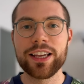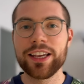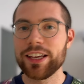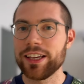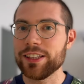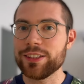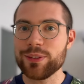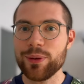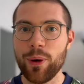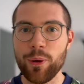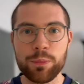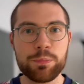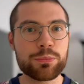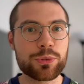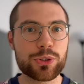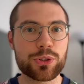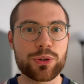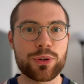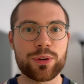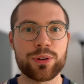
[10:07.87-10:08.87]
It's open
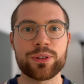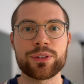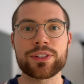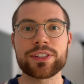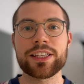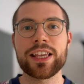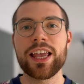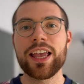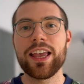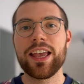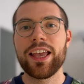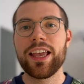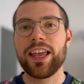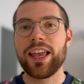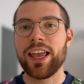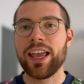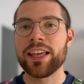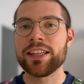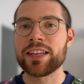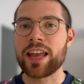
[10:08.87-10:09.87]
source,
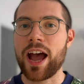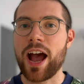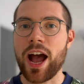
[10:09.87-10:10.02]
and